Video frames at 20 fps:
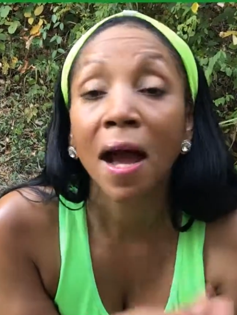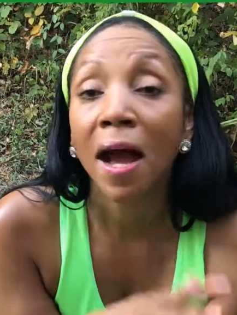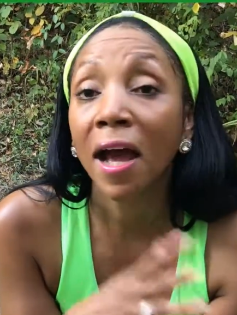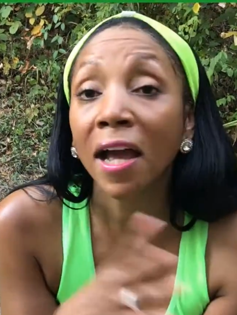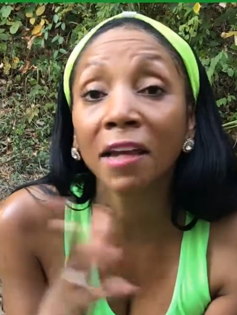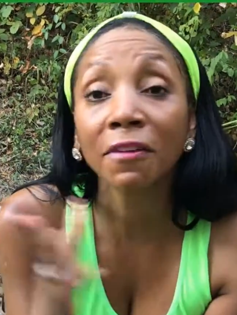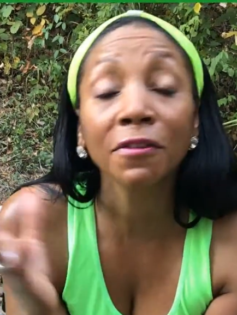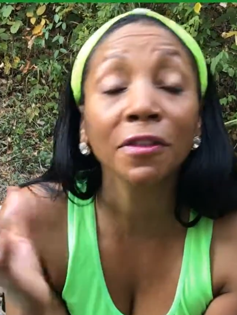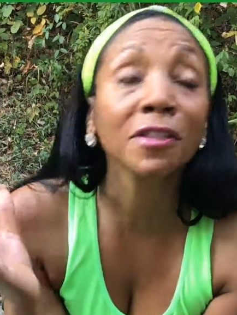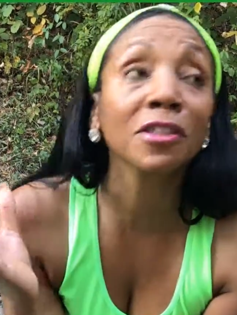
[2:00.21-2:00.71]

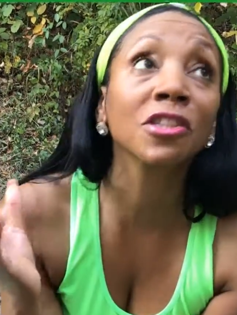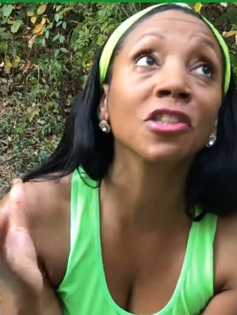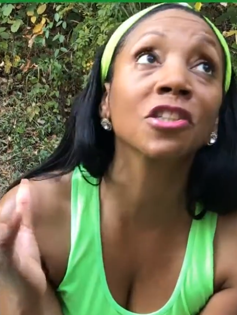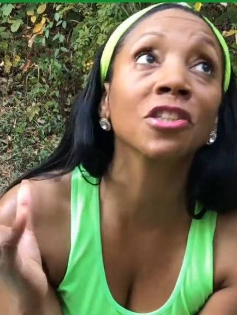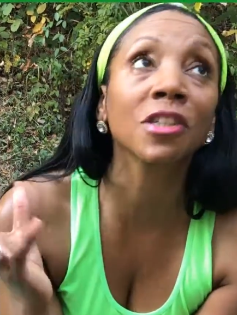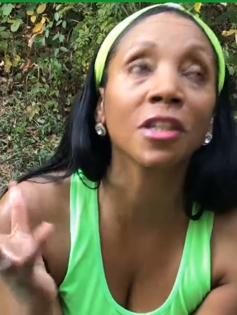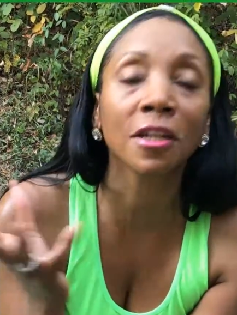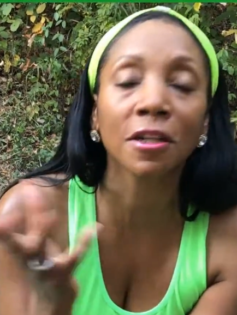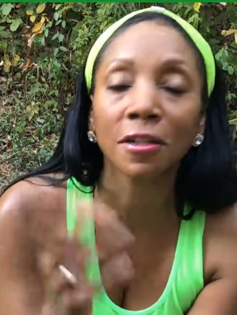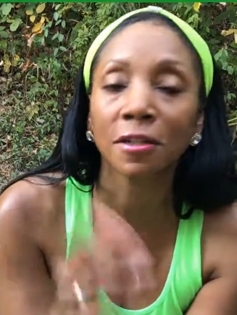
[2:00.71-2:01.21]
I even
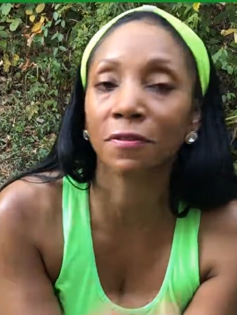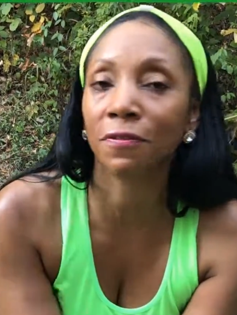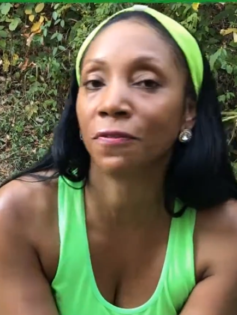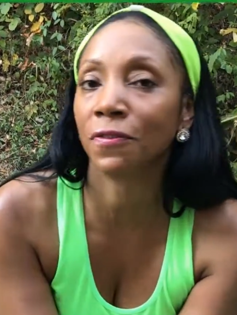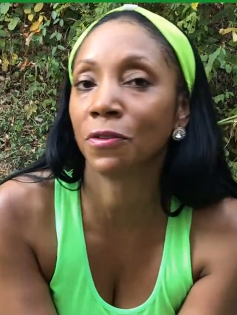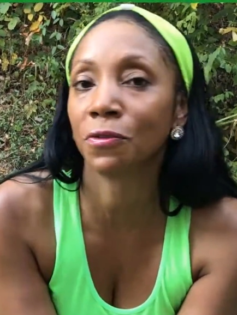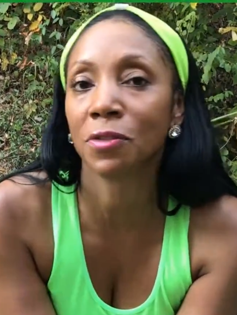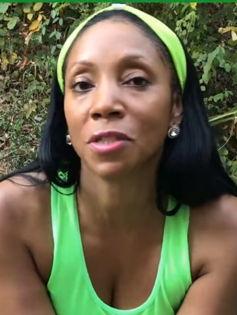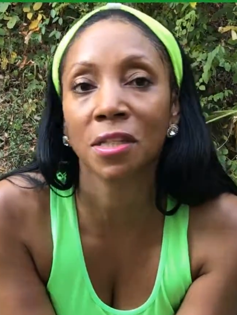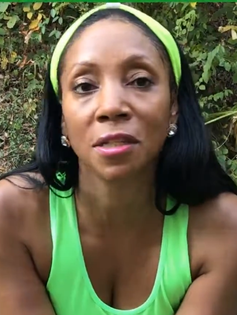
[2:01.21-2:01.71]
shared a
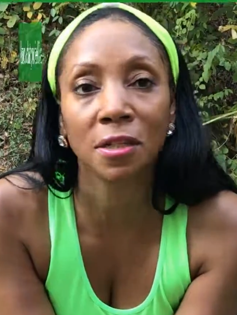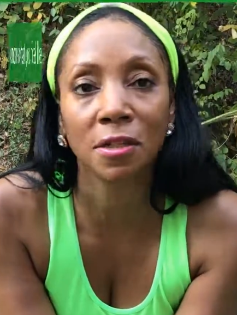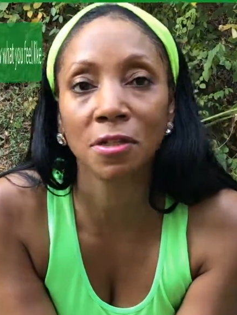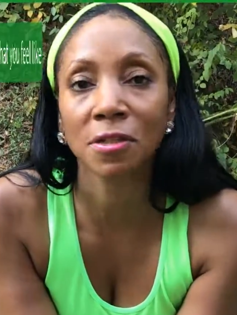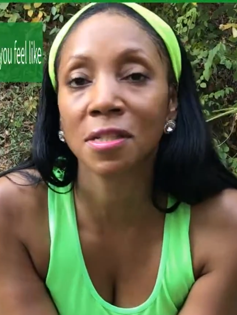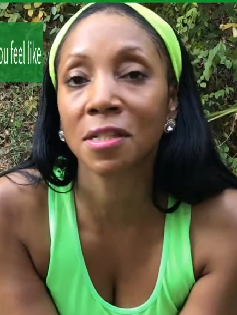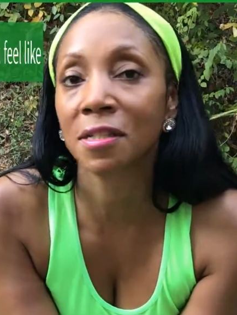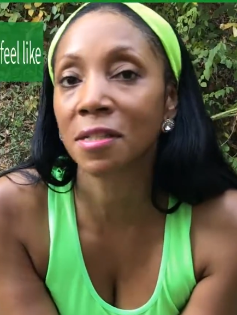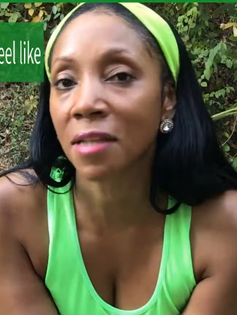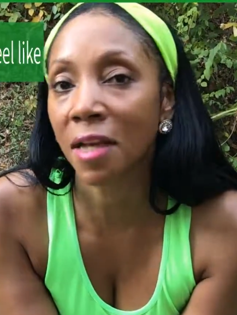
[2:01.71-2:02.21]
few
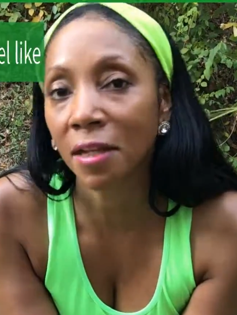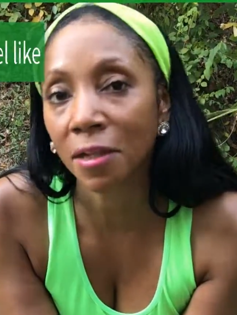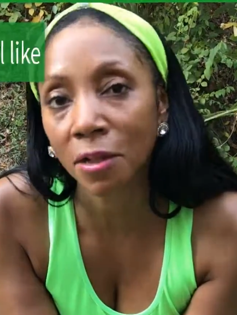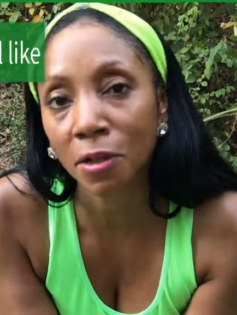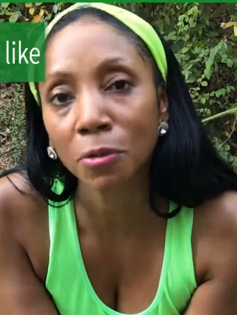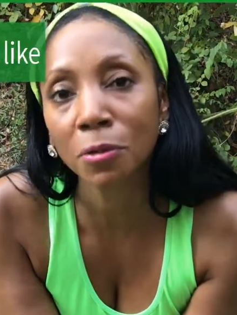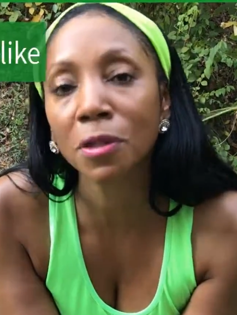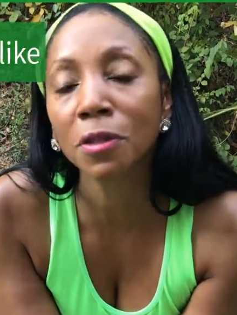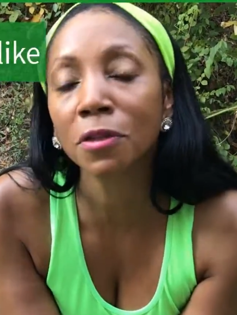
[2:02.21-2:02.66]
tears because I know